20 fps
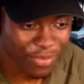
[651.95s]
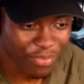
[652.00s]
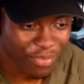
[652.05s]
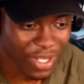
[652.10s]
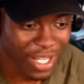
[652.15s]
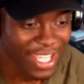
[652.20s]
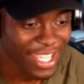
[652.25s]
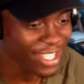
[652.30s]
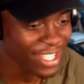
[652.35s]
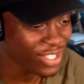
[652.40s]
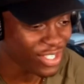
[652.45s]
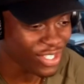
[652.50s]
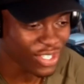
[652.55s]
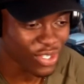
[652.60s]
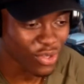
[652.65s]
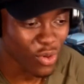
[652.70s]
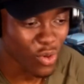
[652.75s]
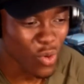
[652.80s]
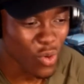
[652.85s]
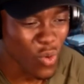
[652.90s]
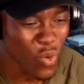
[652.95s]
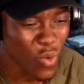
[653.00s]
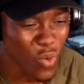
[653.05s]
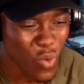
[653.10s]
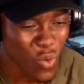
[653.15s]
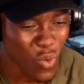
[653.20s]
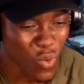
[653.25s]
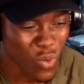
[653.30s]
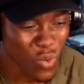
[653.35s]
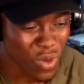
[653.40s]
Please.
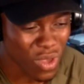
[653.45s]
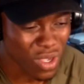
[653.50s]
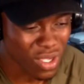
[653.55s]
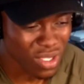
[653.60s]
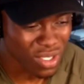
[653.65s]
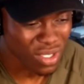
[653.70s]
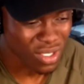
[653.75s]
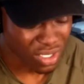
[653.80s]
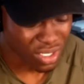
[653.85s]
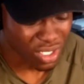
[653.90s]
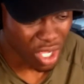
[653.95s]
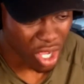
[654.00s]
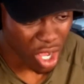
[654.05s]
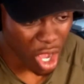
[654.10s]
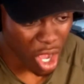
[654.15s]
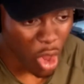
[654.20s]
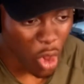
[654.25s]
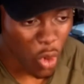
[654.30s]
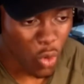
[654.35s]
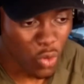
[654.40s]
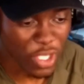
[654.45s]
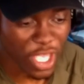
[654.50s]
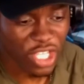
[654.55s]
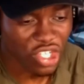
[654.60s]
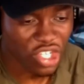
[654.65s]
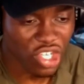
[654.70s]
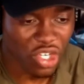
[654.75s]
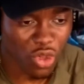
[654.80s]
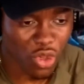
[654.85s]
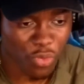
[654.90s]
Oh. Oh, yes,
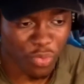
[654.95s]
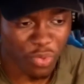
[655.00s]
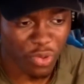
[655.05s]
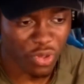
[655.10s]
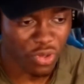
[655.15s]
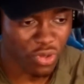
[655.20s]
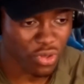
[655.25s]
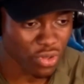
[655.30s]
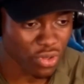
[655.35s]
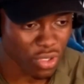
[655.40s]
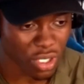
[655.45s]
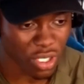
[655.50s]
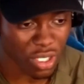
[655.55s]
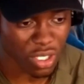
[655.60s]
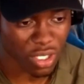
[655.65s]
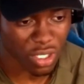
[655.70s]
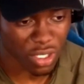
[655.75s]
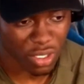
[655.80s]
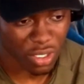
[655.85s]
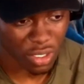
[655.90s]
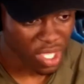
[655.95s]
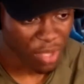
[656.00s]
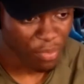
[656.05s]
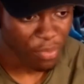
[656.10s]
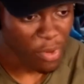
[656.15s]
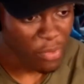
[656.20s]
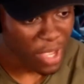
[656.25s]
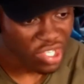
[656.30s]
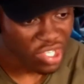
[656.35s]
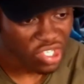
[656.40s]
Shinobu. But
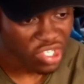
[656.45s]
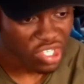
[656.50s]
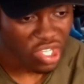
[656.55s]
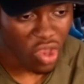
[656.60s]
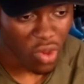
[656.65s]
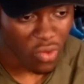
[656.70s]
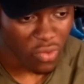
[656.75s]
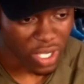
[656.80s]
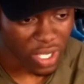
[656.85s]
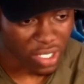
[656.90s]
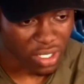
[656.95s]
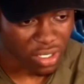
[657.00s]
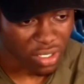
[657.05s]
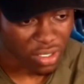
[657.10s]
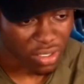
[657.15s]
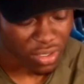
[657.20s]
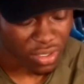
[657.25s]
where's she going?